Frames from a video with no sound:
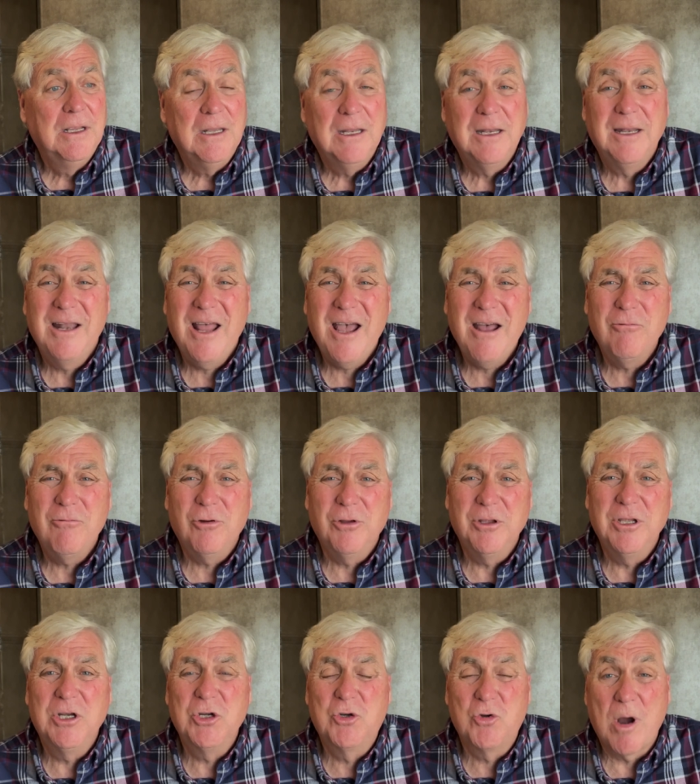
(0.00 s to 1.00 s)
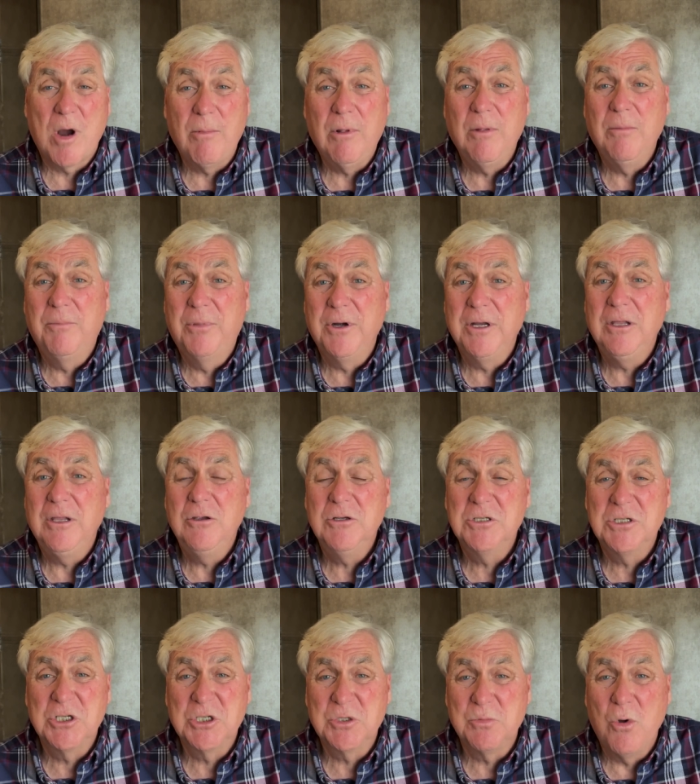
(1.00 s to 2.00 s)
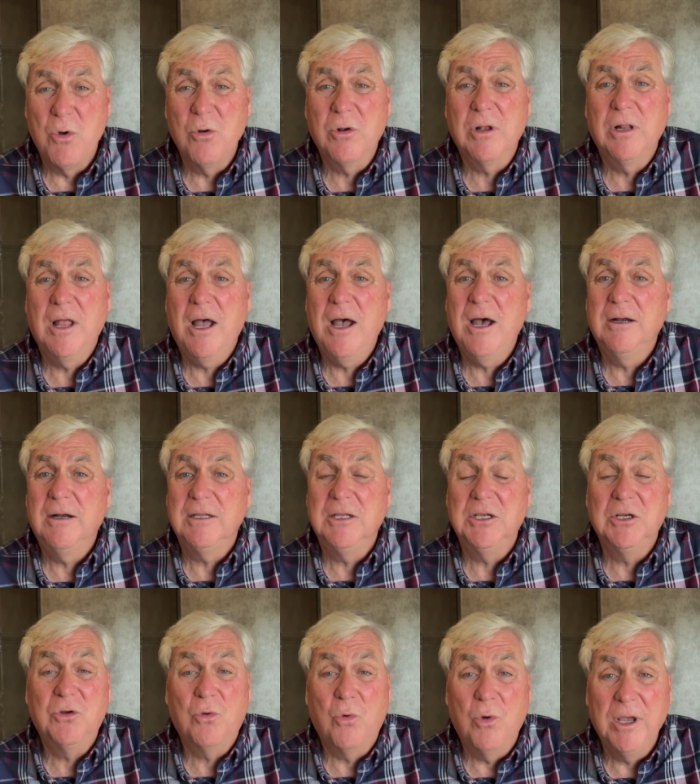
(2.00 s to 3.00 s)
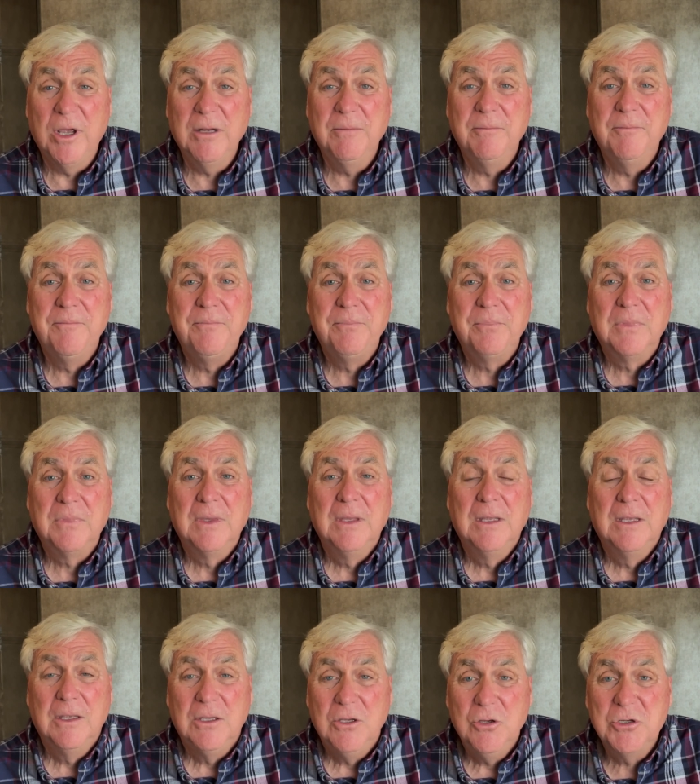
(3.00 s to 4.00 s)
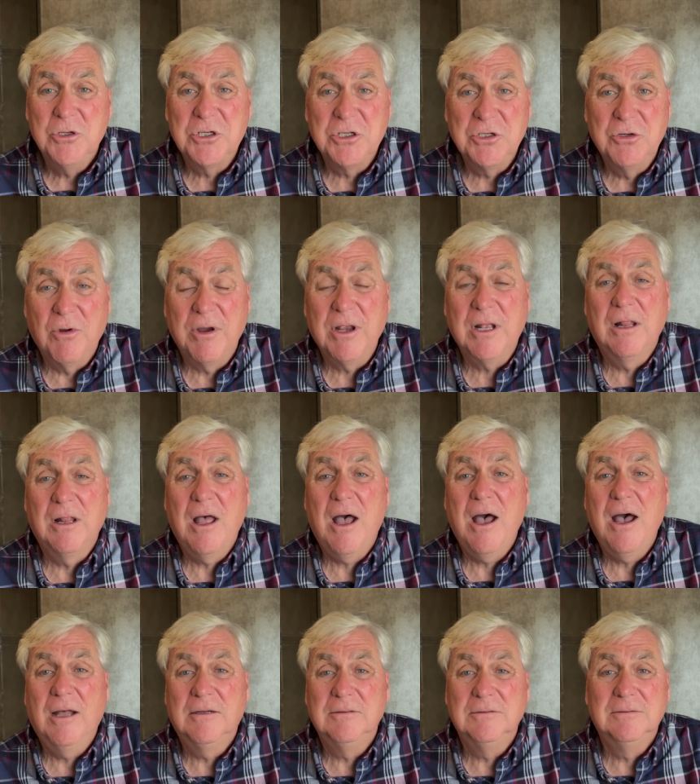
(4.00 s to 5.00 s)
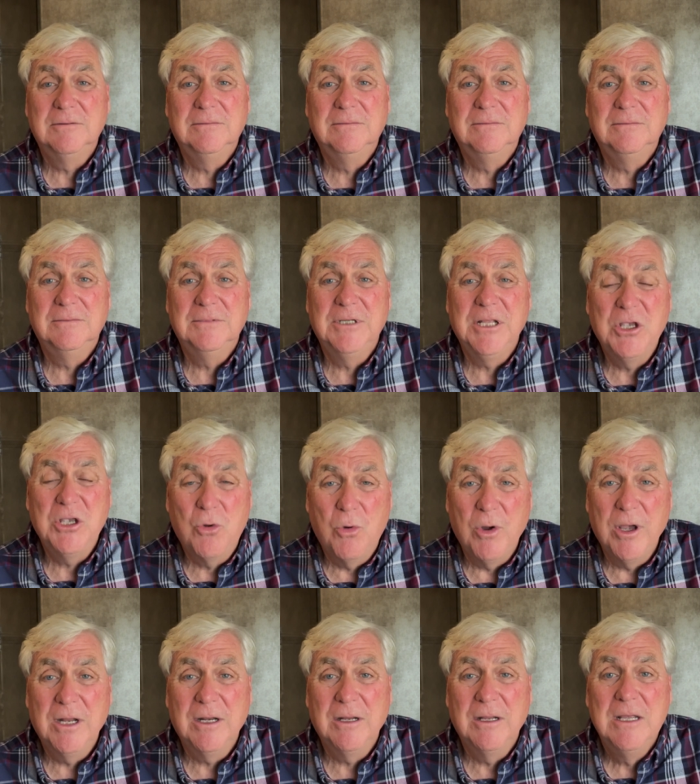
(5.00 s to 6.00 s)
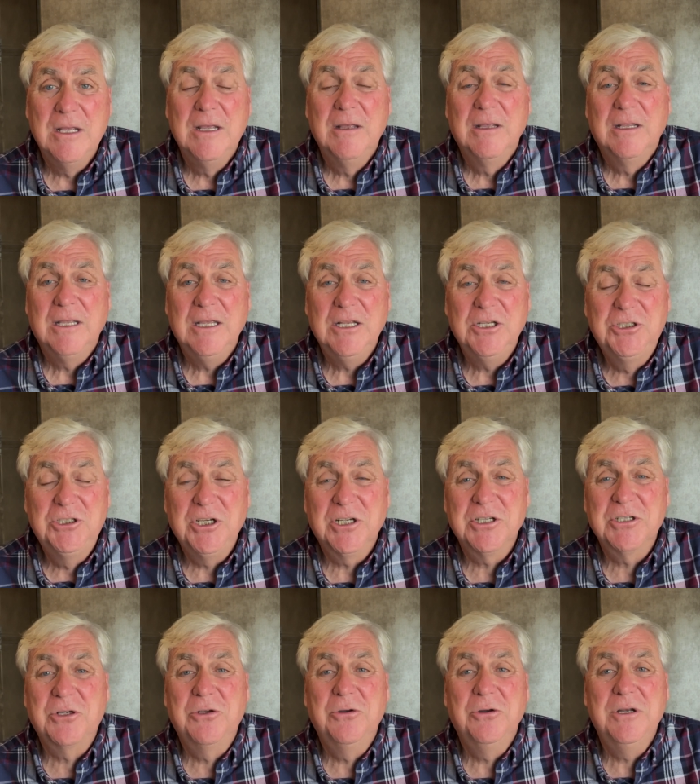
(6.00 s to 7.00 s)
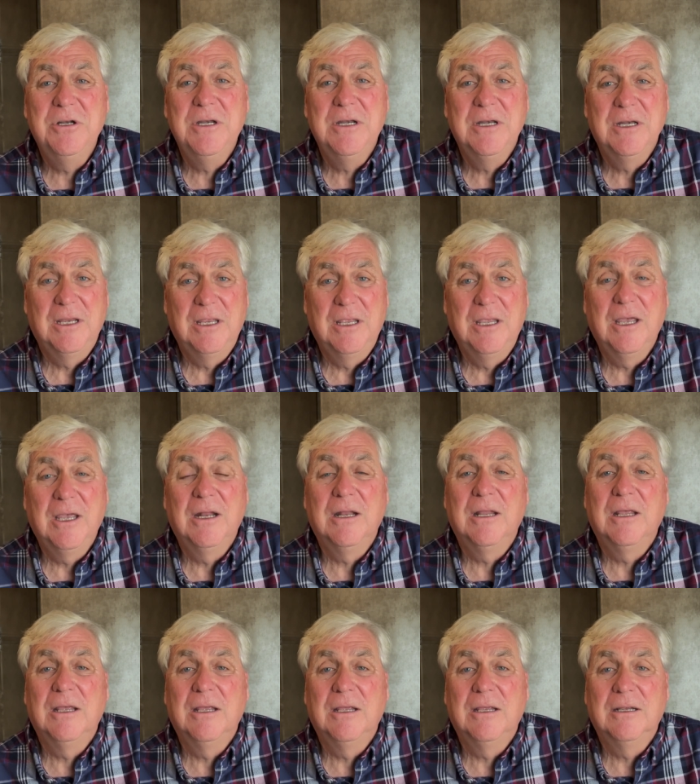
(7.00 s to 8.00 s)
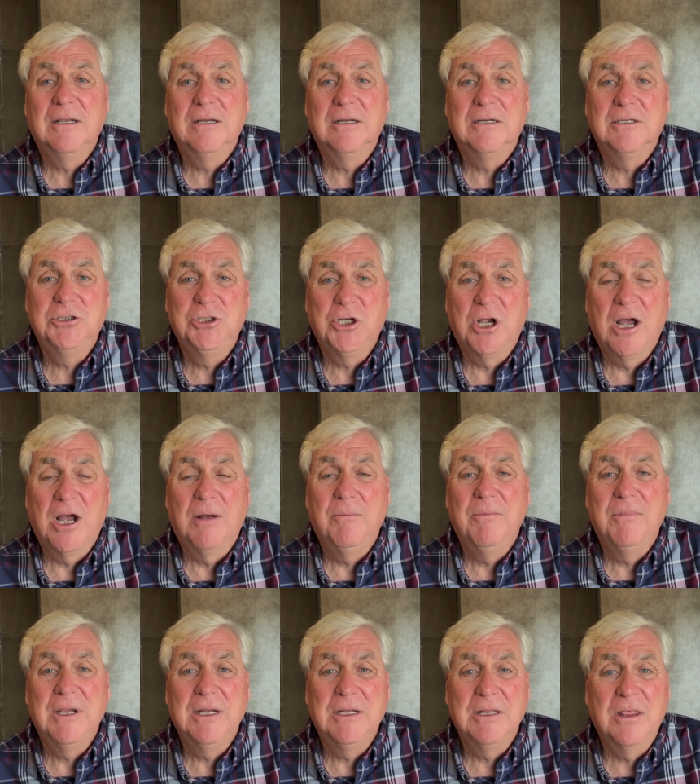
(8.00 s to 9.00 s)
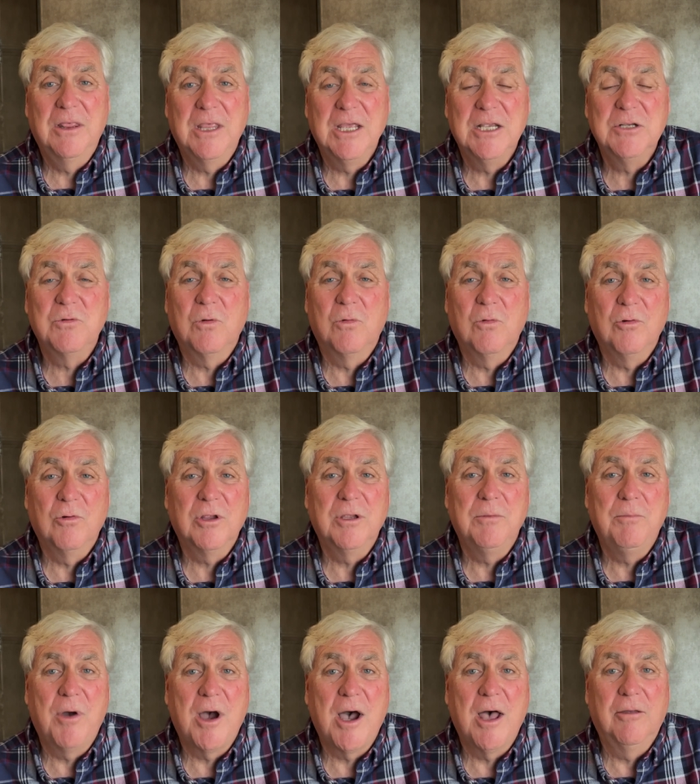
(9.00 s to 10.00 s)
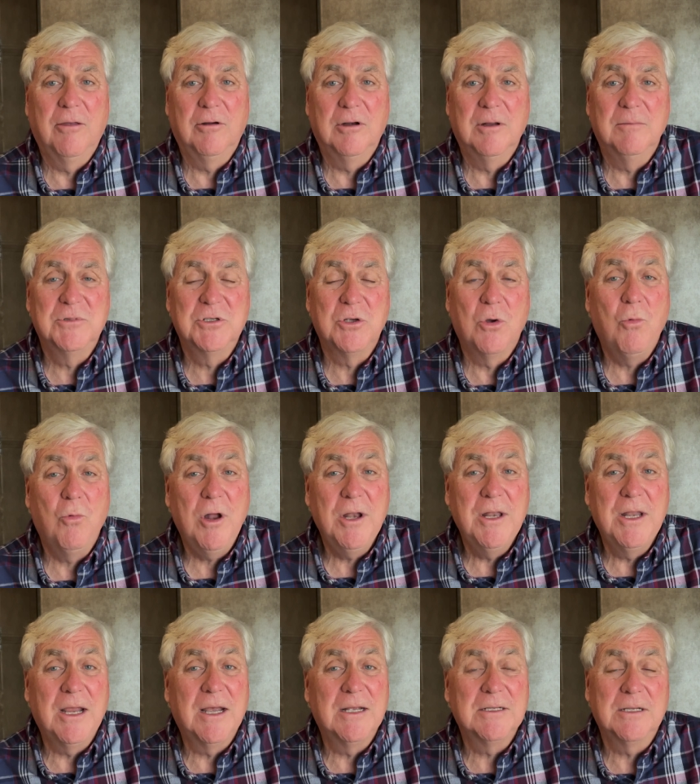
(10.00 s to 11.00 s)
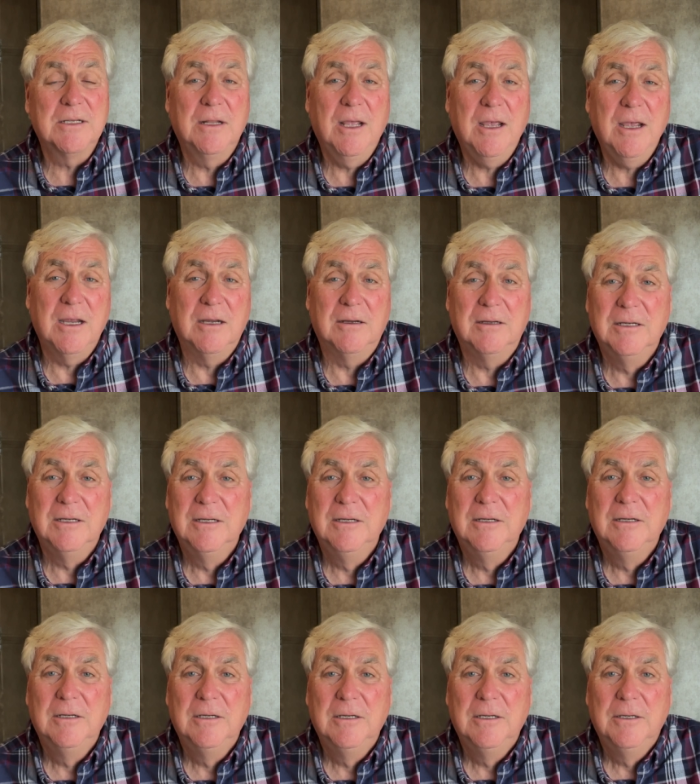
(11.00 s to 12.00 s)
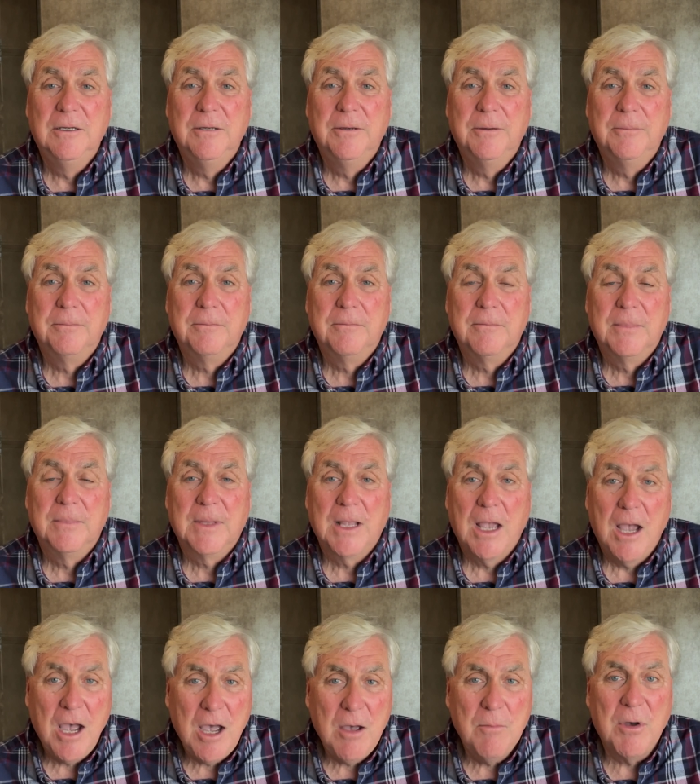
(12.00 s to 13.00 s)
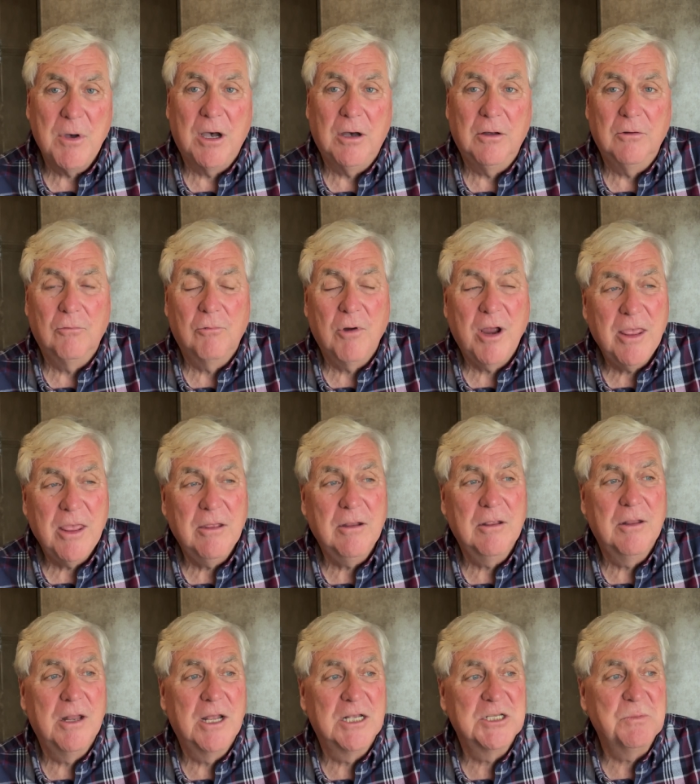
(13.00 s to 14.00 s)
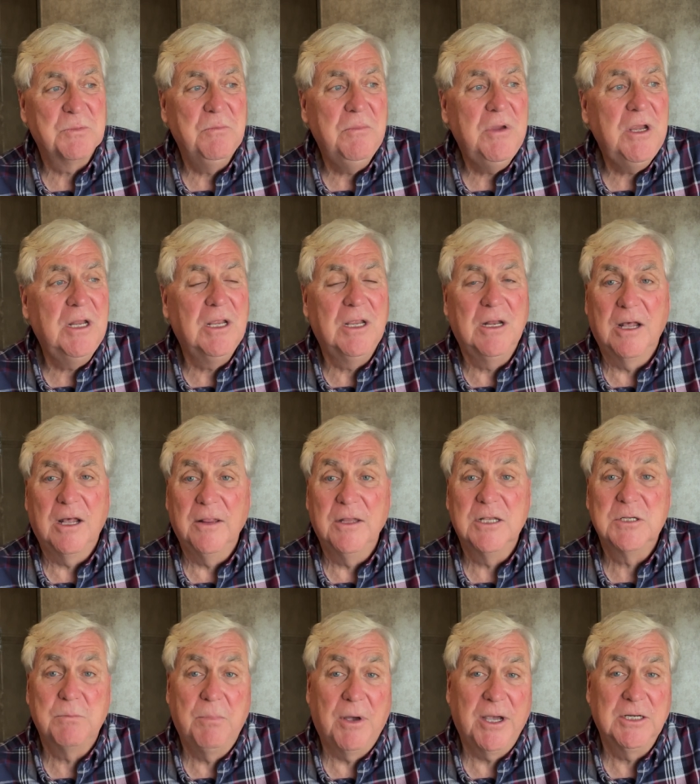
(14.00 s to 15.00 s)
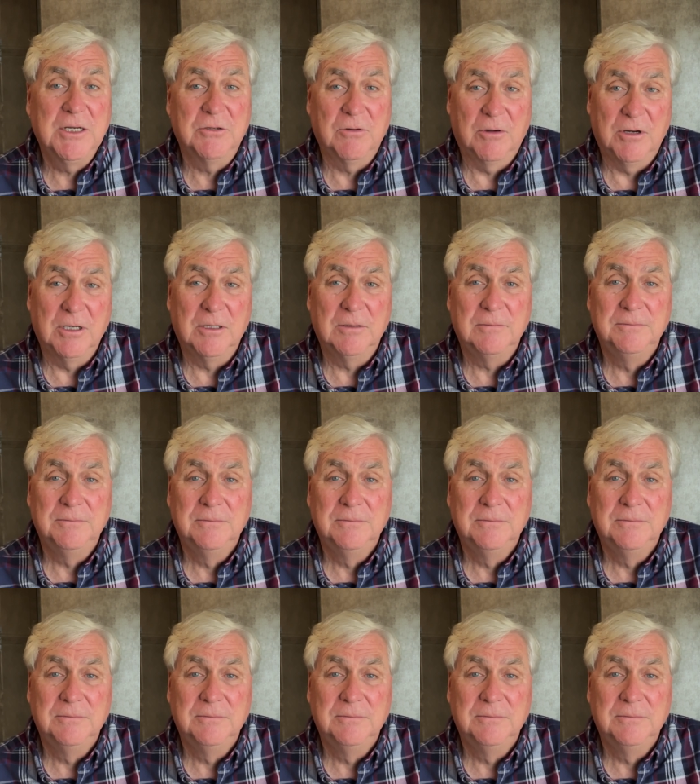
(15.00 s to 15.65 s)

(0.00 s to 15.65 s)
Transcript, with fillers: not really in trouble, but he used to smoke a lot, he'd quit. He used to drink a lot, and he quit. He just couldn't get a job, and things were really bothering him. So one day I said, "Hey, how about, rather than us meeting on this bike trail,